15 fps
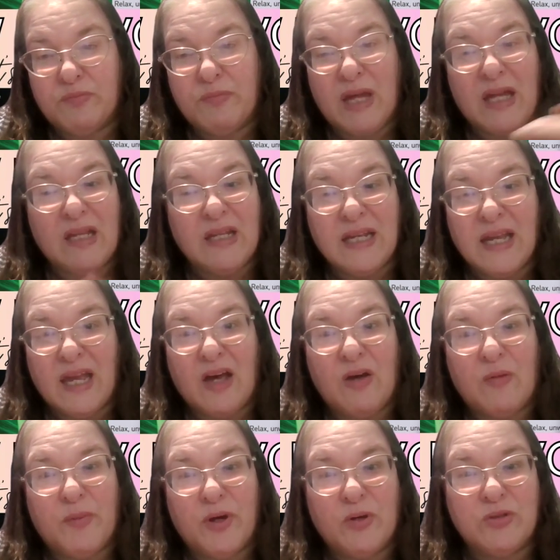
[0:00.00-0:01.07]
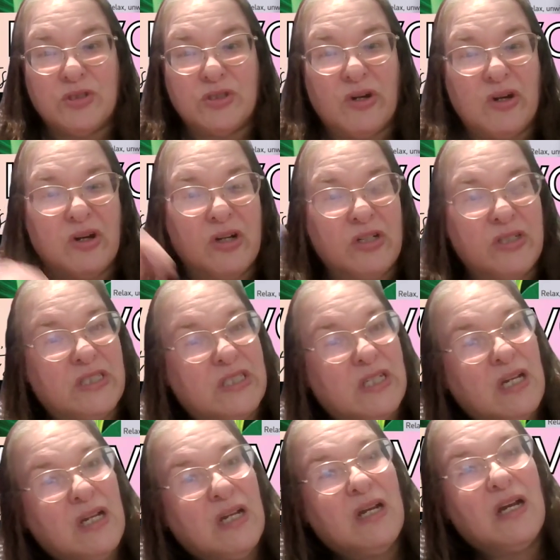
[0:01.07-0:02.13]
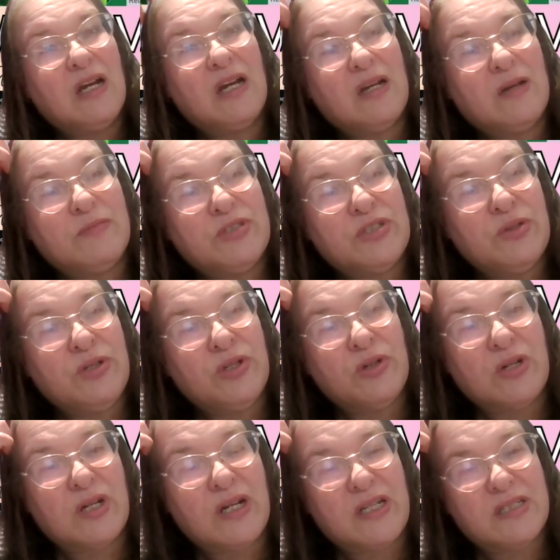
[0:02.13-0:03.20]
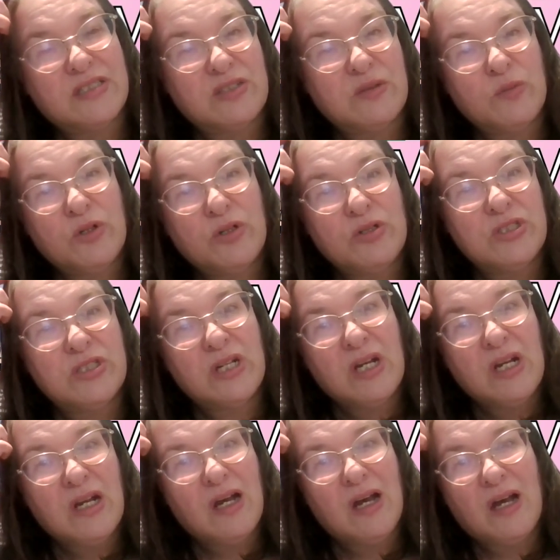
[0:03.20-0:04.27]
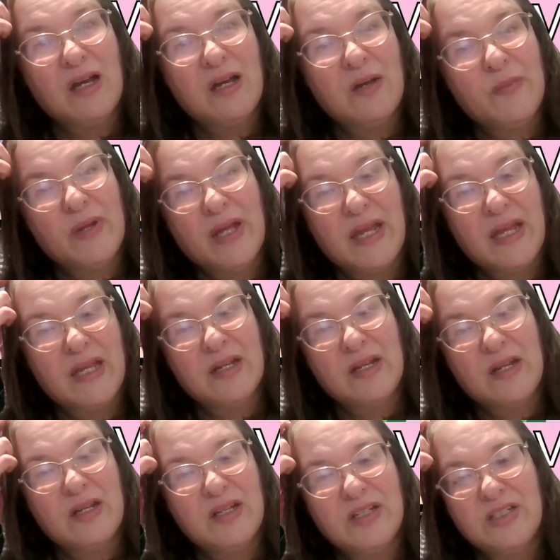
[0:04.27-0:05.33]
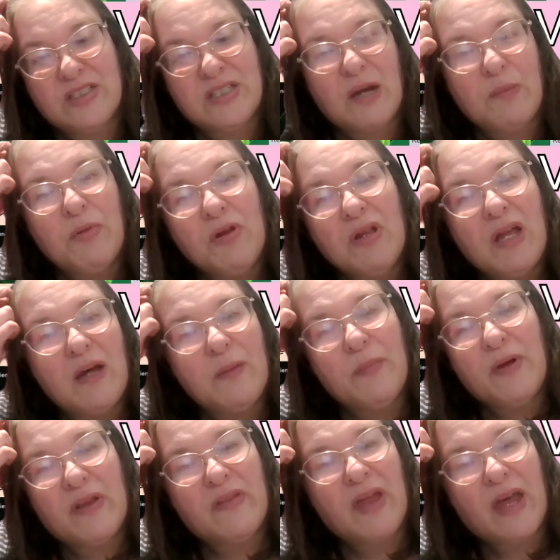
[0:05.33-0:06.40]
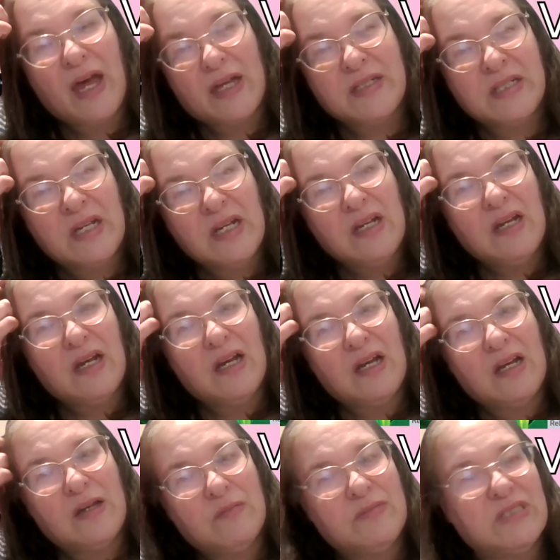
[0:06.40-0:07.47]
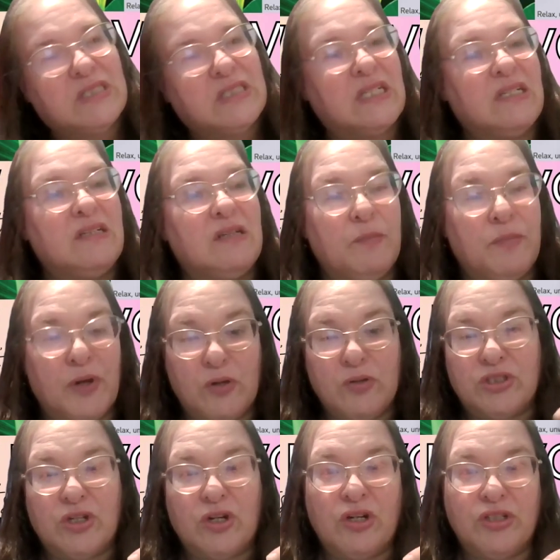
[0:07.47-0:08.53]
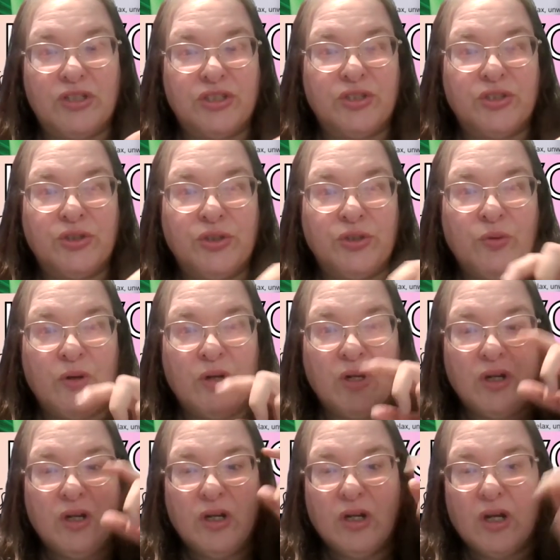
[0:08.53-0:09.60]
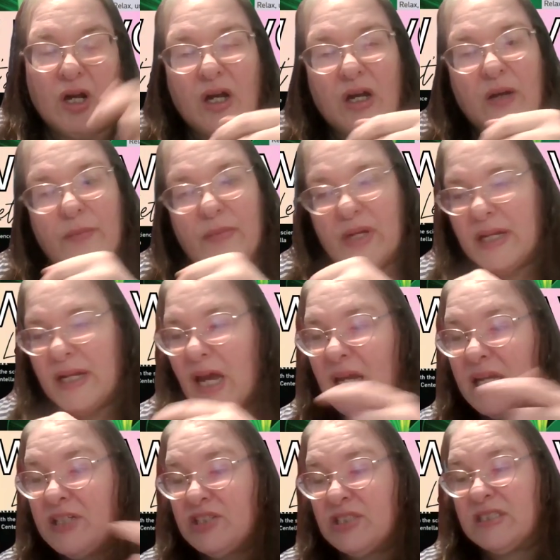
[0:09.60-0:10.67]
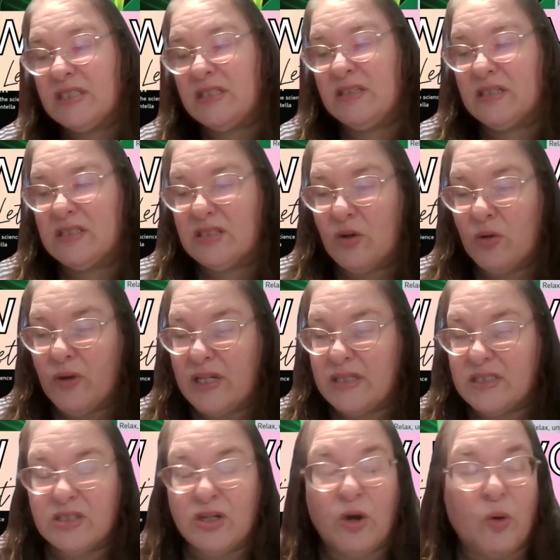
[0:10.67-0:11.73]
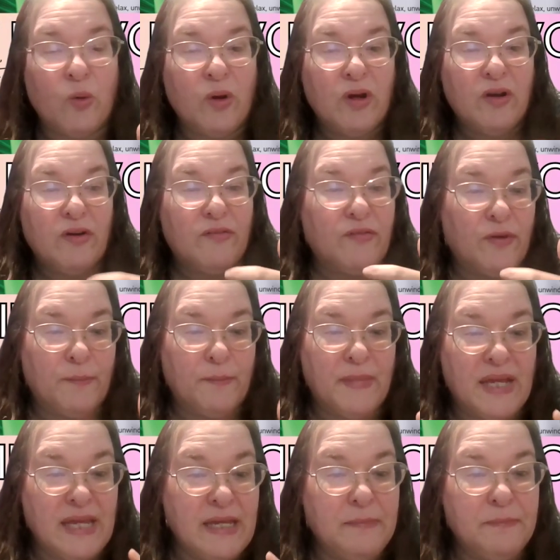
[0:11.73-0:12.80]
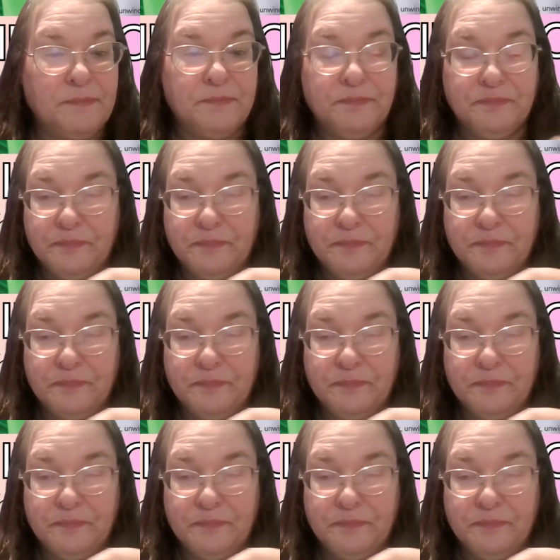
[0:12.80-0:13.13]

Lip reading: mailing out postcards to your customers, and double up on that. Send a postcard to, and I just did this. Okay, so for me,